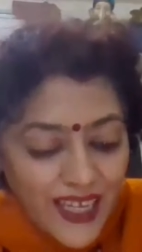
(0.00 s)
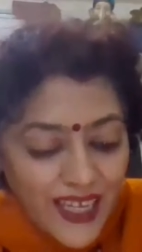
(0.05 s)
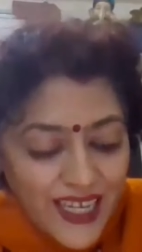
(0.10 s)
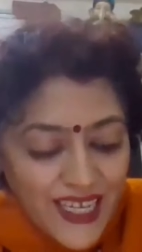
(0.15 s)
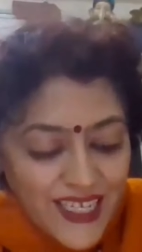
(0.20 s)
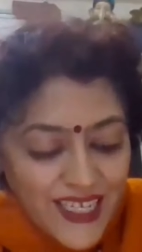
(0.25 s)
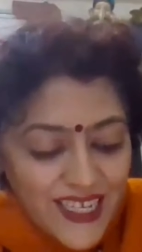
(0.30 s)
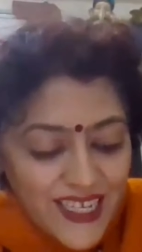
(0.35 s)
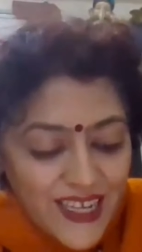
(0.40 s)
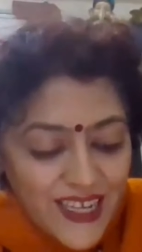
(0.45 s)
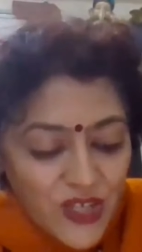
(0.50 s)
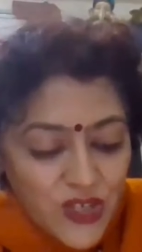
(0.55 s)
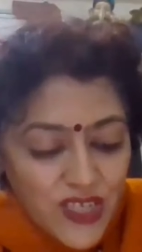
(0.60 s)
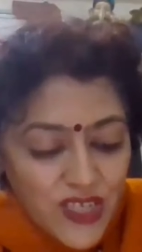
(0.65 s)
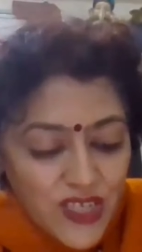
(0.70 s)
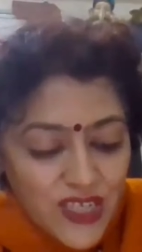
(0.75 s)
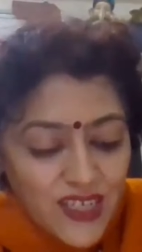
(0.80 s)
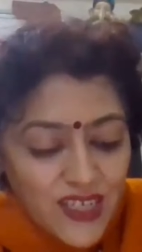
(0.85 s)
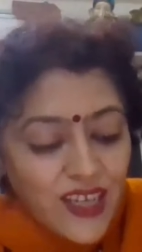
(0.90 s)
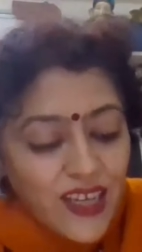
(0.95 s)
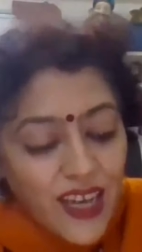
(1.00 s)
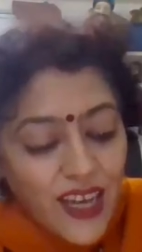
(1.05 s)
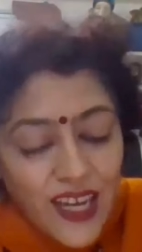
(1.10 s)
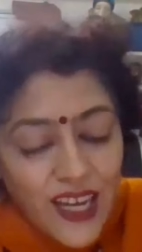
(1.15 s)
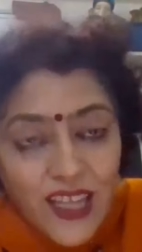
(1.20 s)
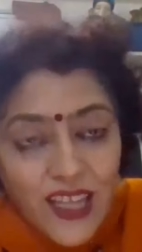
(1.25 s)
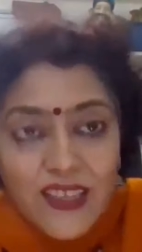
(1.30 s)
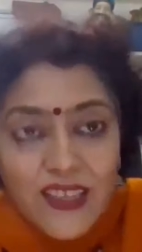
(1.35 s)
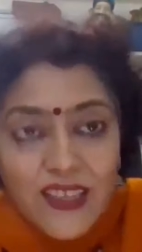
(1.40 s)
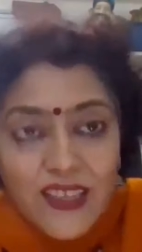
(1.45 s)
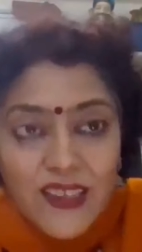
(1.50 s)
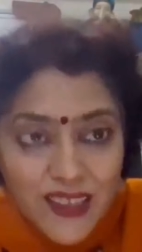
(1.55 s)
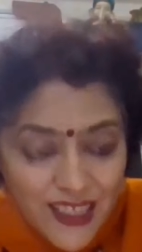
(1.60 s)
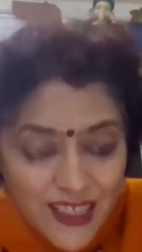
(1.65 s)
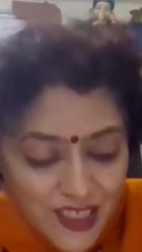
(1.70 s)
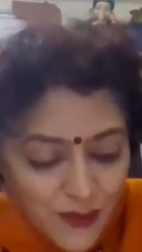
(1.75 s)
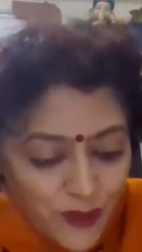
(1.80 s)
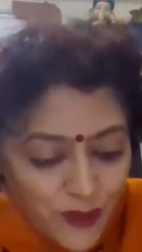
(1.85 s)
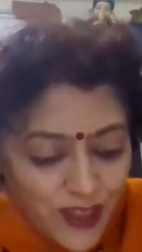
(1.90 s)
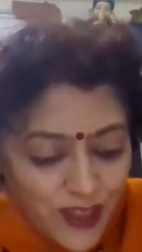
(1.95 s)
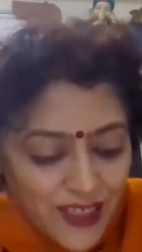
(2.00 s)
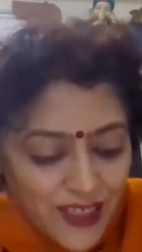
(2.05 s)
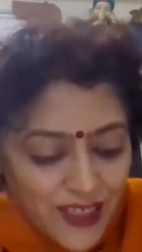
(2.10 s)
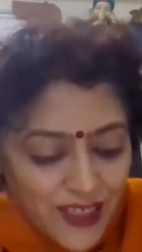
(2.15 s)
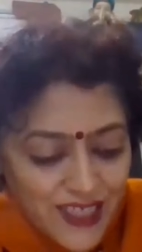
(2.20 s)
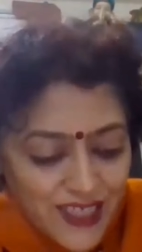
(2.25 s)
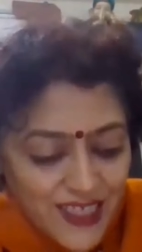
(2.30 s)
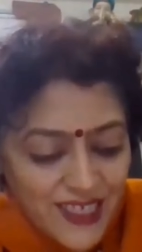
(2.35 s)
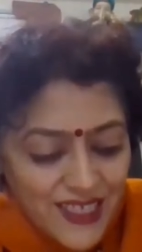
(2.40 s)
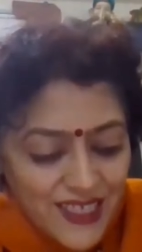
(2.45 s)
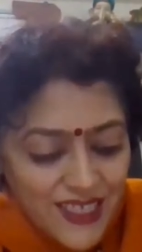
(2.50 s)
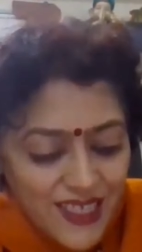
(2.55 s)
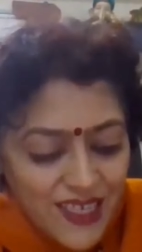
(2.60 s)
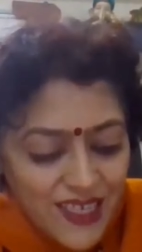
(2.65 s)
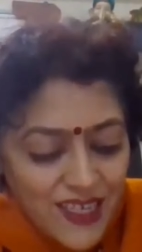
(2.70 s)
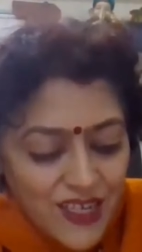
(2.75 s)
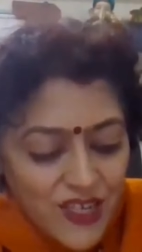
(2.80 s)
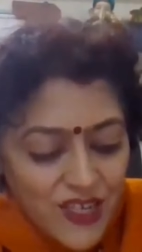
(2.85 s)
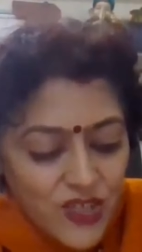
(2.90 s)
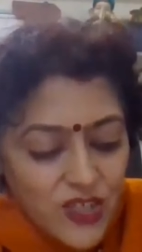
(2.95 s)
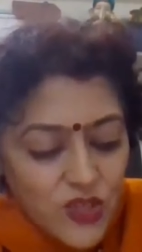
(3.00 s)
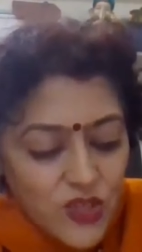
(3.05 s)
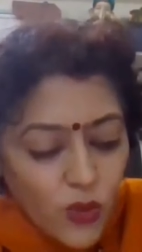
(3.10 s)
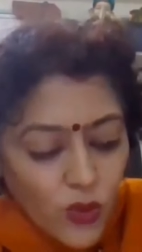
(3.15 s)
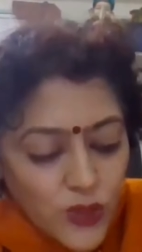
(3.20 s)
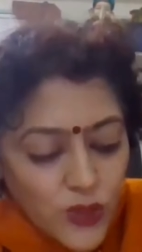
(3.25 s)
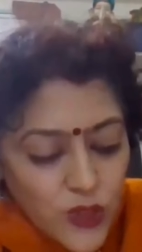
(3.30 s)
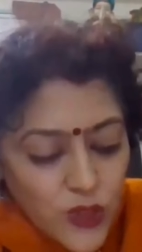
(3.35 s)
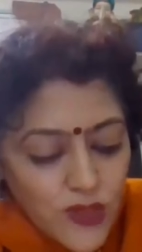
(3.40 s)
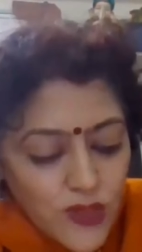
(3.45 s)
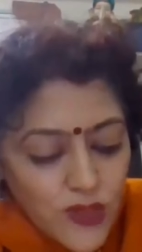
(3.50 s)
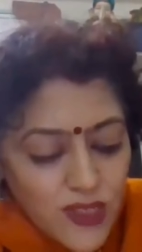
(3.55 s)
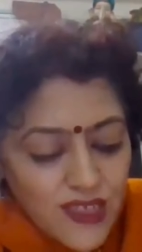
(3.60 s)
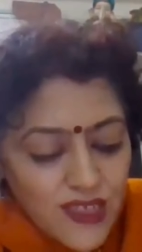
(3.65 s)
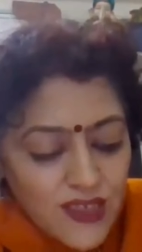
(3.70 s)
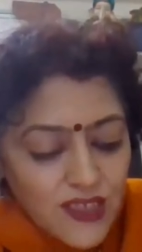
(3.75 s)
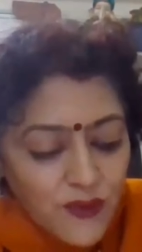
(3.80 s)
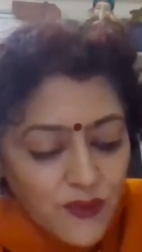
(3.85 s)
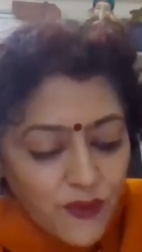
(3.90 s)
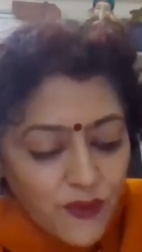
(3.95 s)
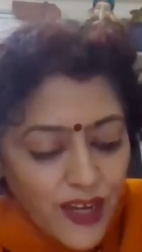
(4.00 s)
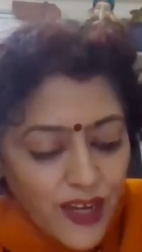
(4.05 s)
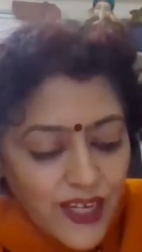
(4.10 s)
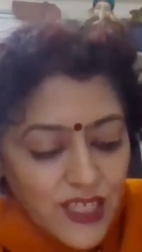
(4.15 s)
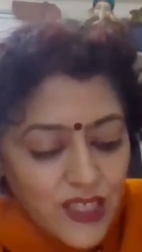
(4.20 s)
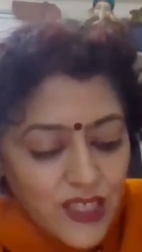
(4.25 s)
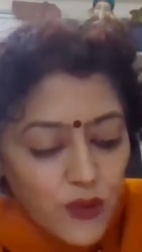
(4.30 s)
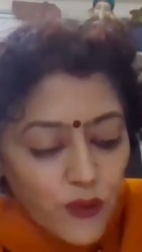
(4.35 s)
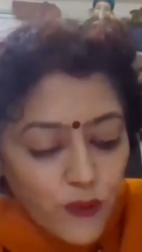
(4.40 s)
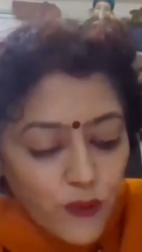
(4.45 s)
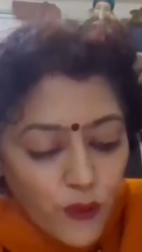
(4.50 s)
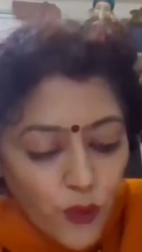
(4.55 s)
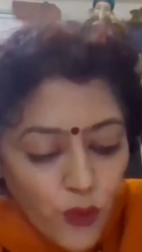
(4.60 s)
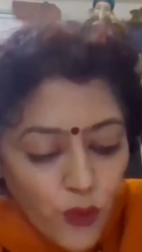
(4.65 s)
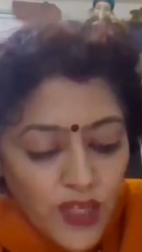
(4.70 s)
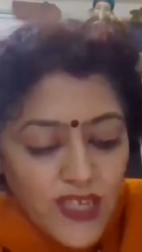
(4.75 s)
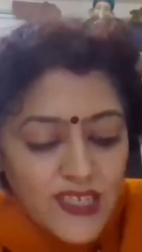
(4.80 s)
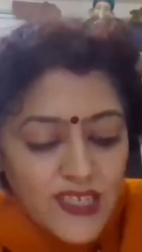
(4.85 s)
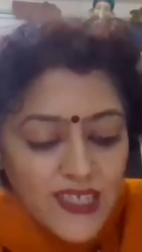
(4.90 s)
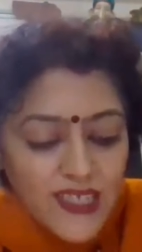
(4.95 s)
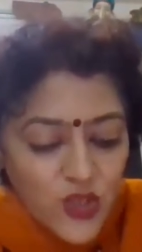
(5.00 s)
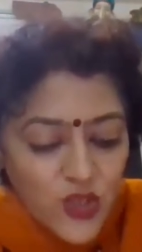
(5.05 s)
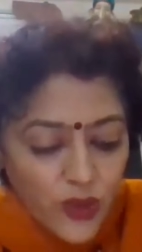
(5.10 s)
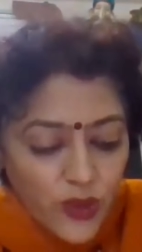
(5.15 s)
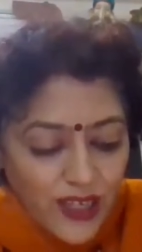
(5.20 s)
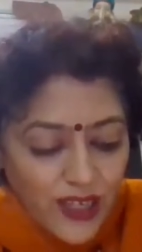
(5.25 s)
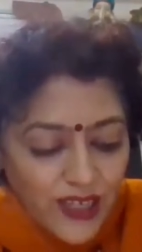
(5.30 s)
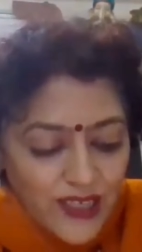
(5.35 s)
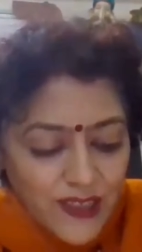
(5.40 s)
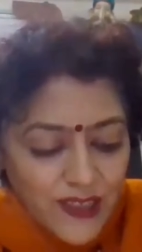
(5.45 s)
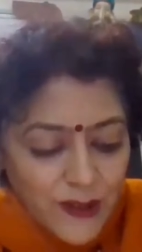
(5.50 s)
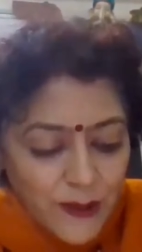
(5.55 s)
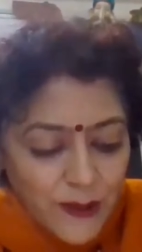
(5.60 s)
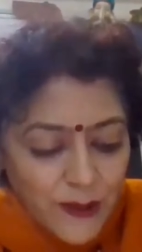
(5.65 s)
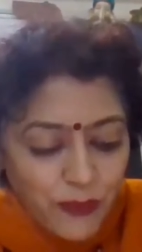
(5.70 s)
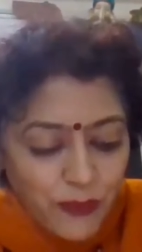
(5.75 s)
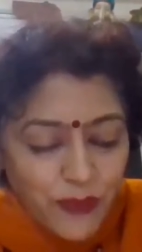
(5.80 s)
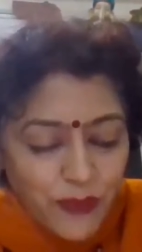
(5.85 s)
ADHD, and other learning difficulties. She is also a certified phonics educator.